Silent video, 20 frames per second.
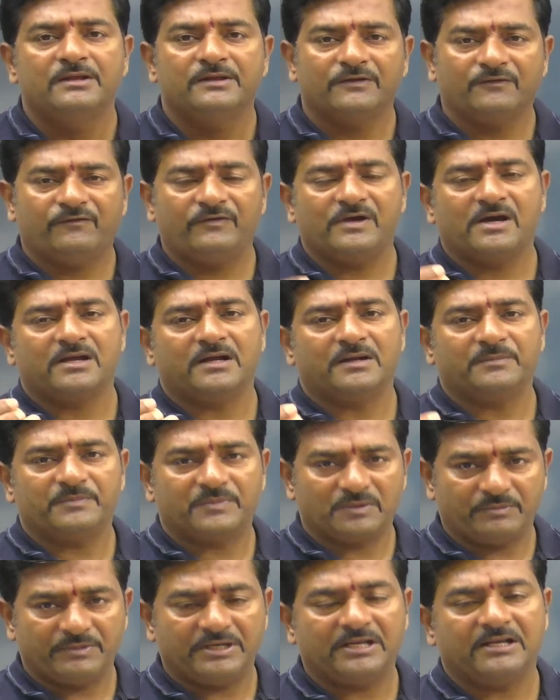If you are
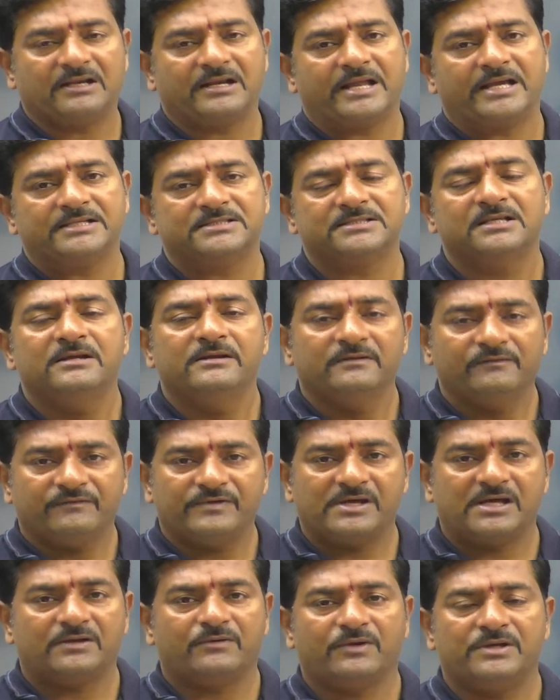in middle class,
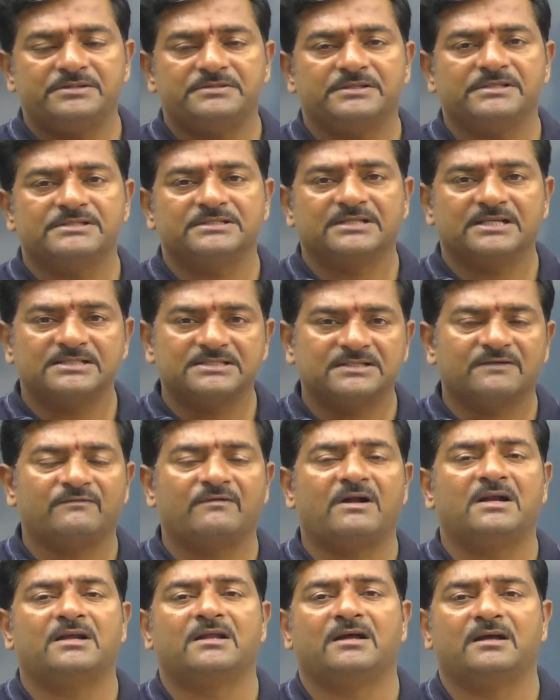we are going to discuss
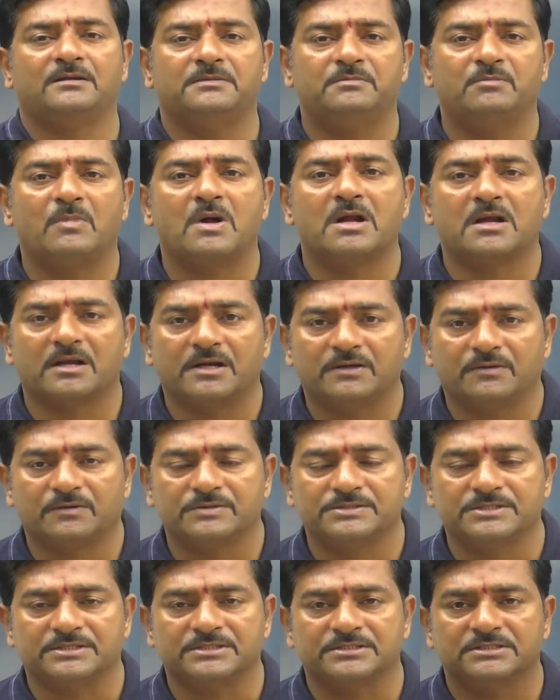somewhat moderate
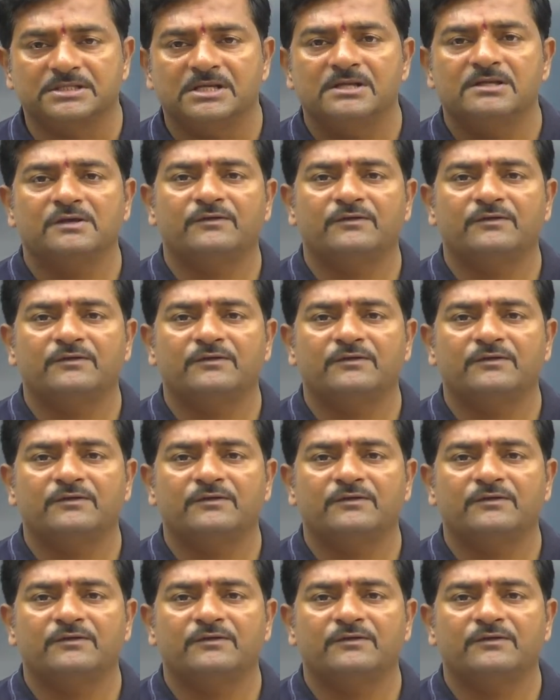questions.